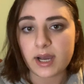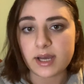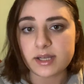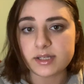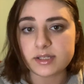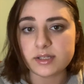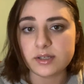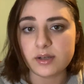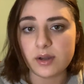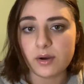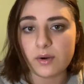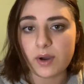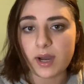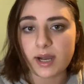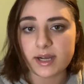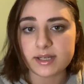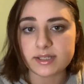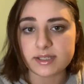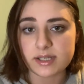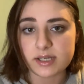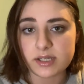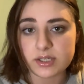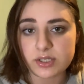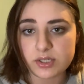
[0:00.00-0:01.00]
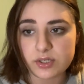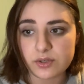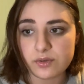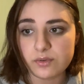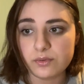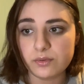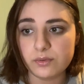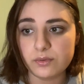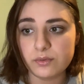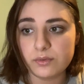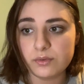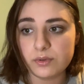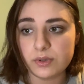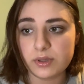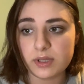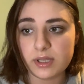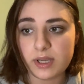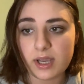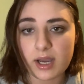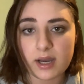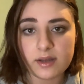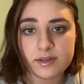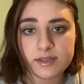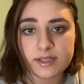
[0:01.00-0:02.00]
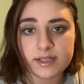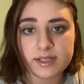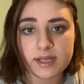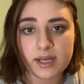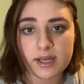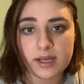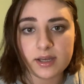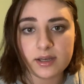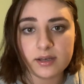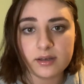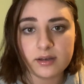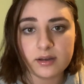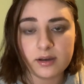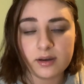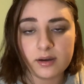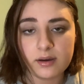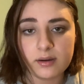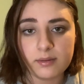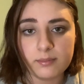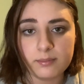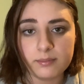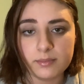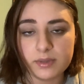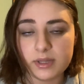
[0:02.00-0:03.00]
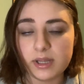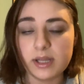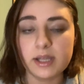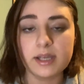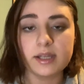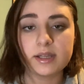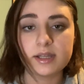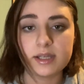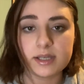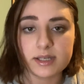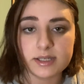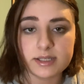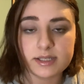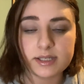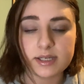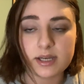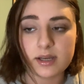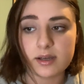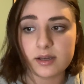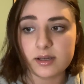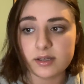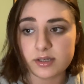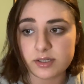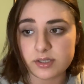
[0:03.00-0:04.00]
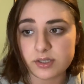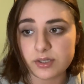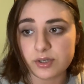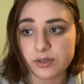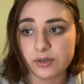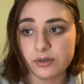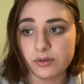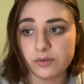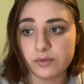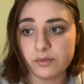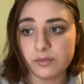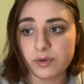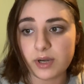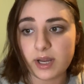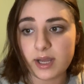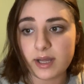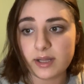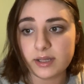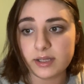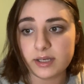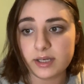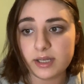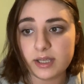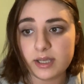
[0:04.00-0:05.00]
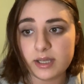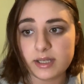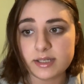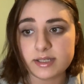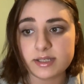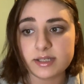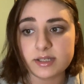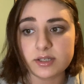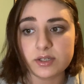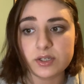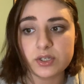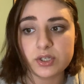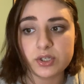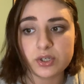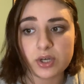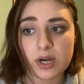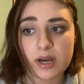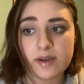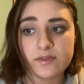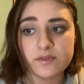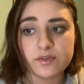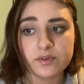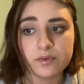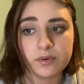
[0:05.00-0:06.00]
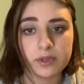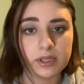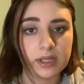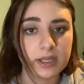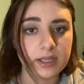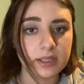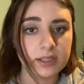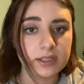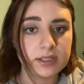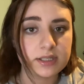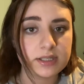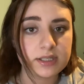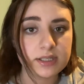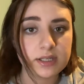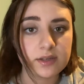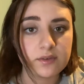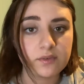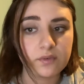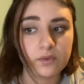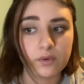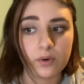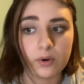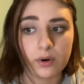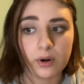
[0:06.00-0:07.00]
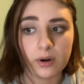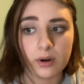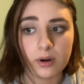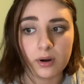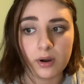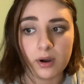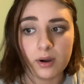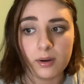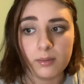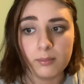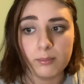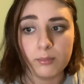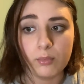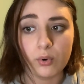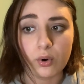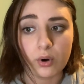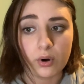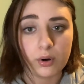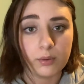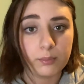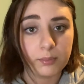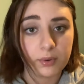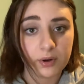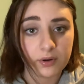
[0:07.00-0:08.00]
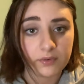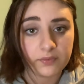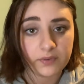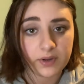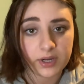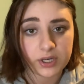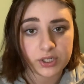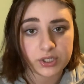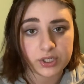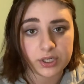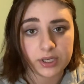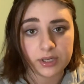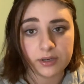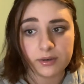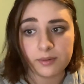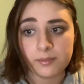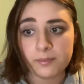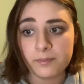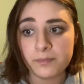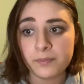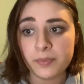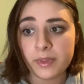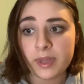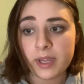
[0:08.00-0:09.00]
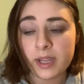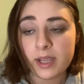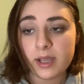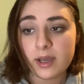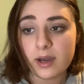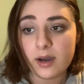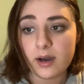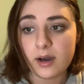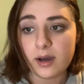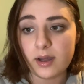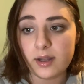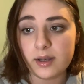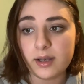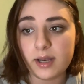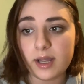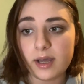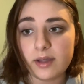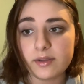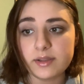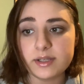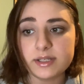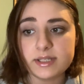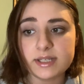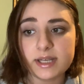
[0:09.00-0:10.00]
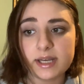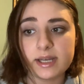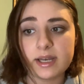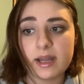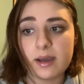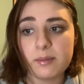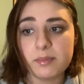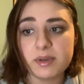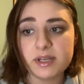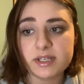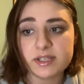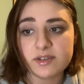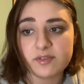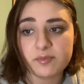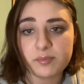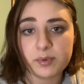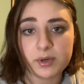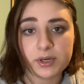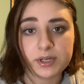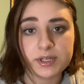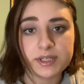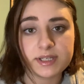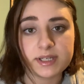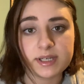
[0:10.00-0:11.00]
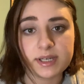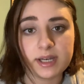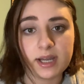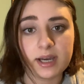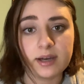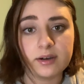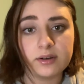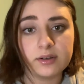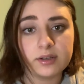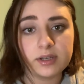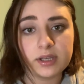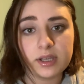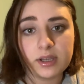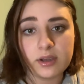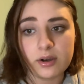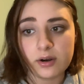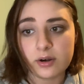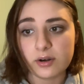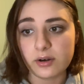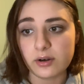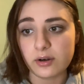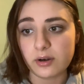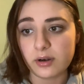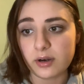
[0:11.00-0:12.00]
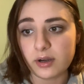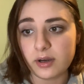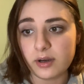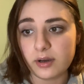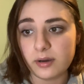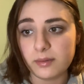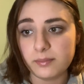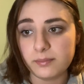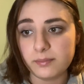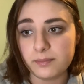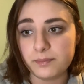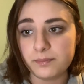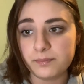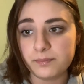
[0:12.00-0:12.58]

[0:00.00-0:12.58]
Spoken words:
has no access to the outside, like the external reality, it still strives relentlessly for moral perfection. Now, the dynamics of personality are